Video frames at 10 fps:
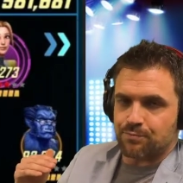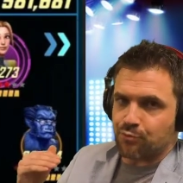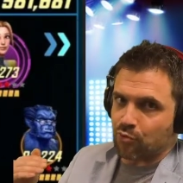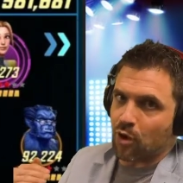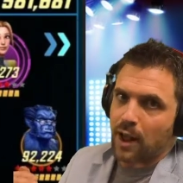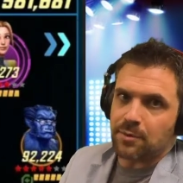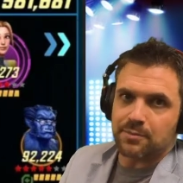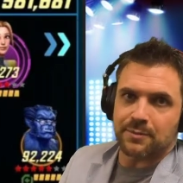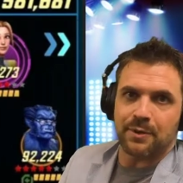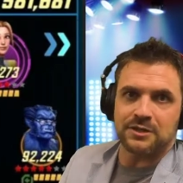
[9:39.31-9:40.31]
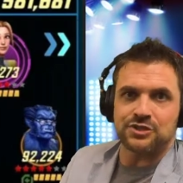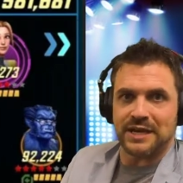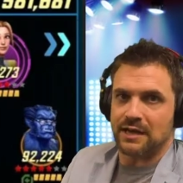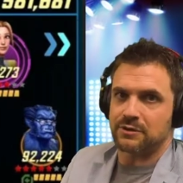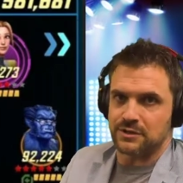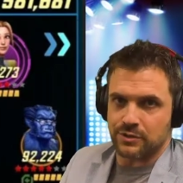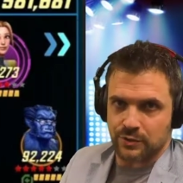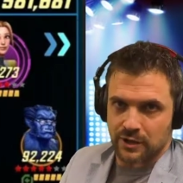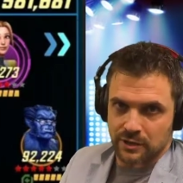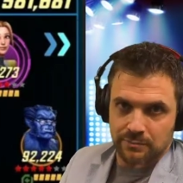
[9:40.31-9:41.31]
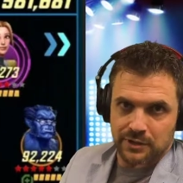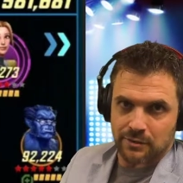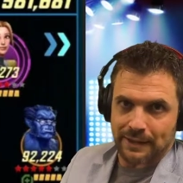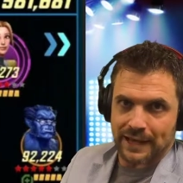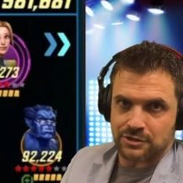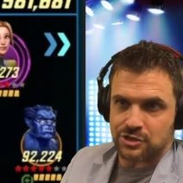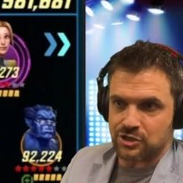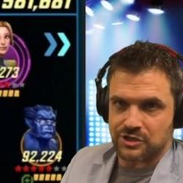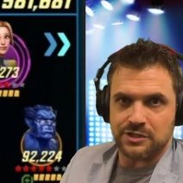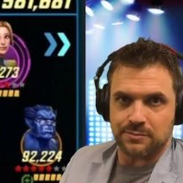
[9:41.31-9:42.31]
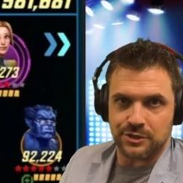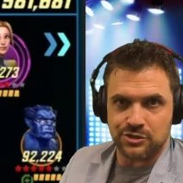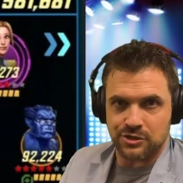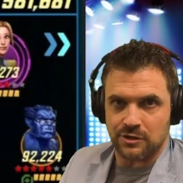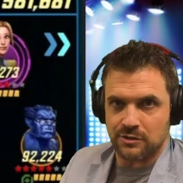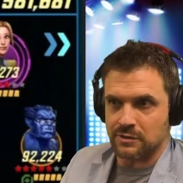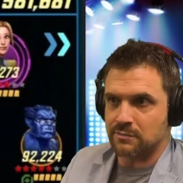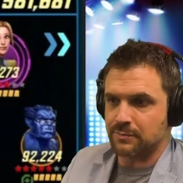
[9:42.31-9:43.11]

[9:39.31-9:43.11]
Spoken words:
probably punch down into it on a mirror match just to be certain,